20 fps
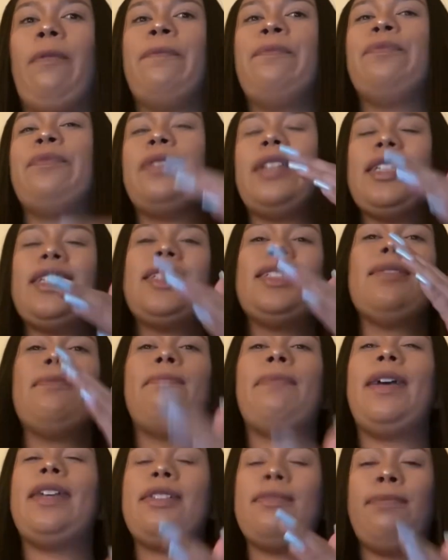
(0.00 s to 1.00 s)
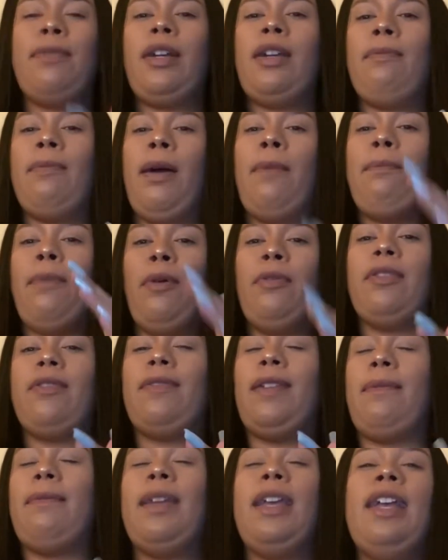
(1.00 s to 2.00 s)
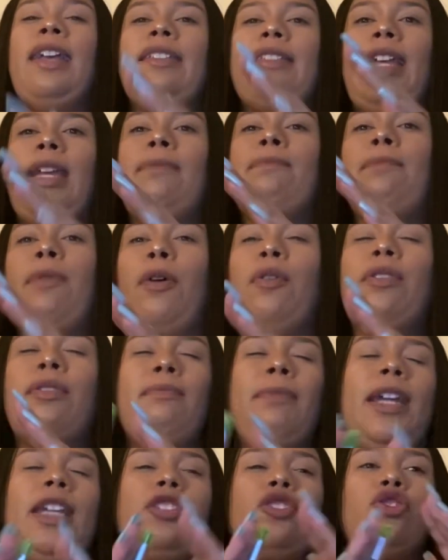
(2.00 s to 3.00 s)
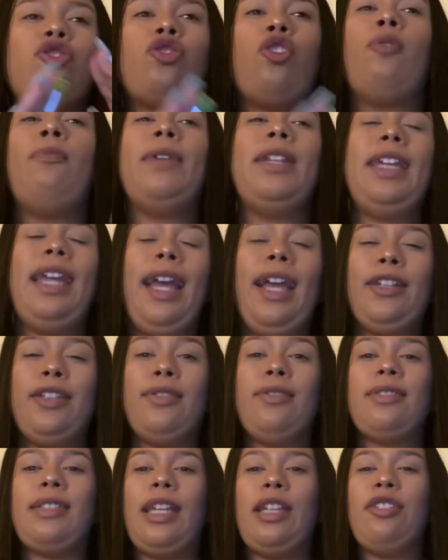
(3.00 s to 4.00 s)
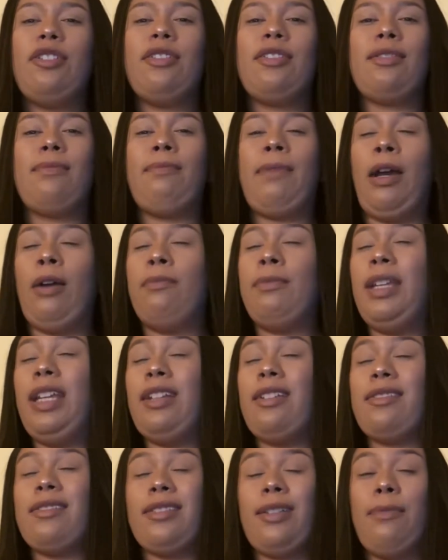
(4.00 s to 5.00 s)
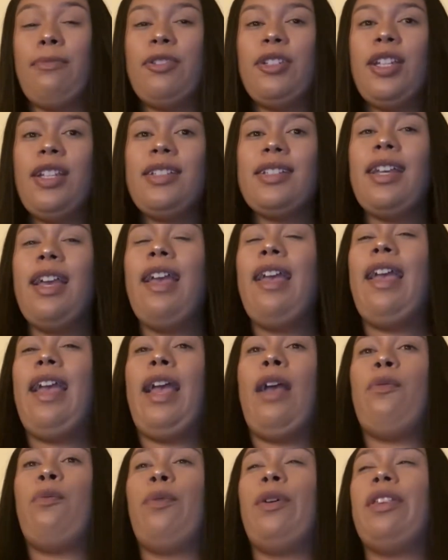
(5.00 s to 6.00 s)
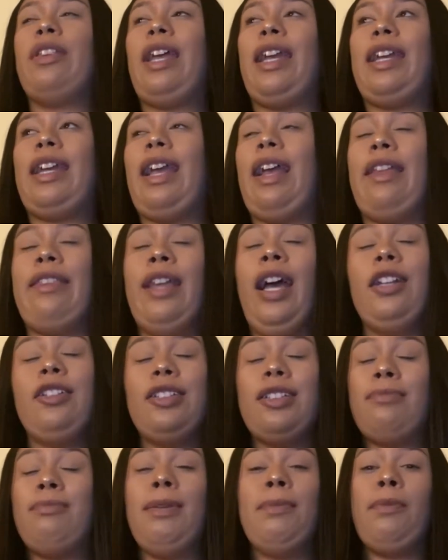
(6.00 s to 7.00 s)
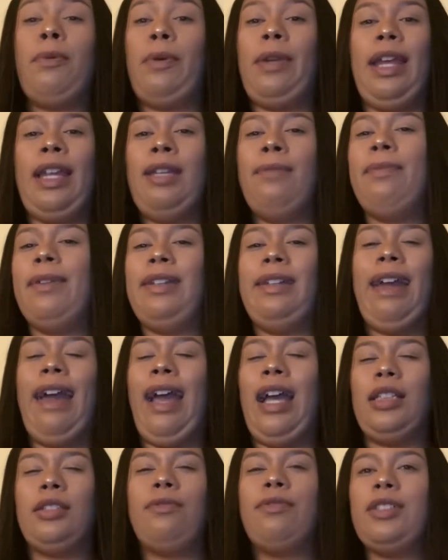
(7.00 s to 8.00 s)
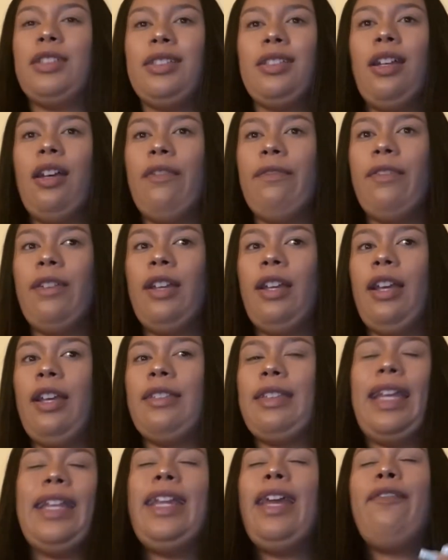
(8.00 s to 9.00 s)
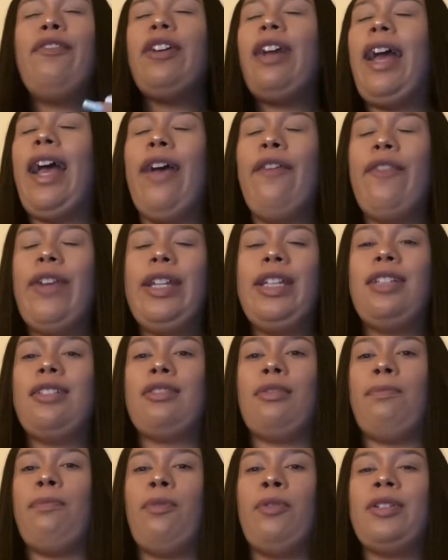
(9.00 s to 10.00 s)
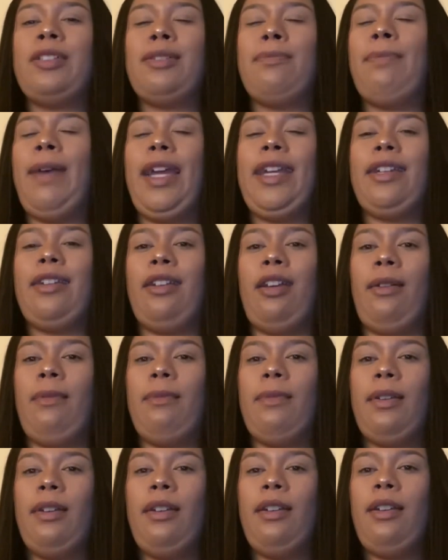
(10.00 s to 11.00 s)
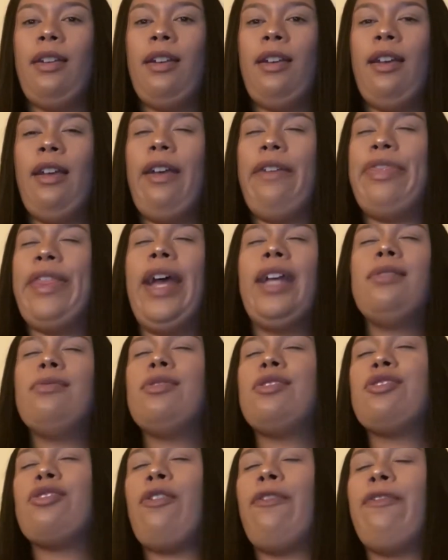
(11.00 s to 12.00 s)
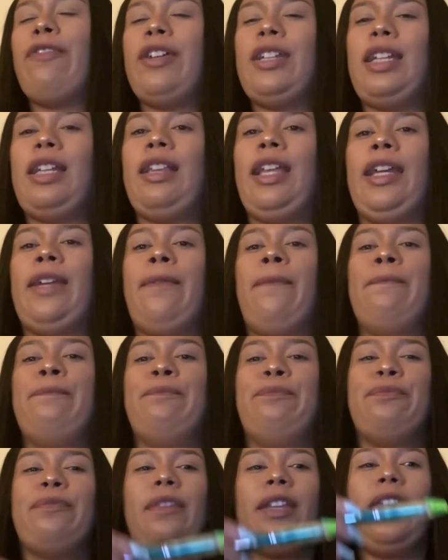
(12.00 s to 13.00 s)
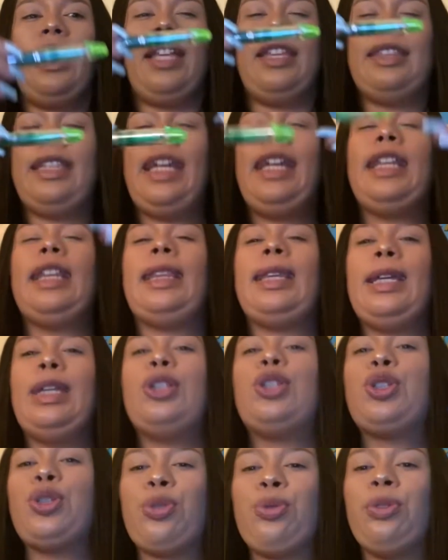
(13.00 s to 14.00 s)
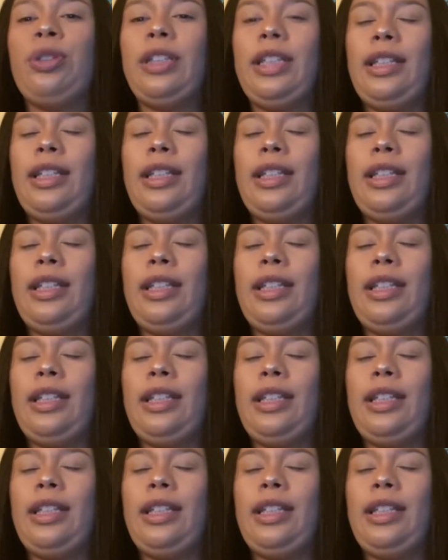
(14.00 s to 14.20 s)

This is the best part about both of them. They both make so many accusations about me and assumptions. And when, like, not just me, but when anybody asks for stuff, they never have any support to back it up. That's what's so funny. Like, they literally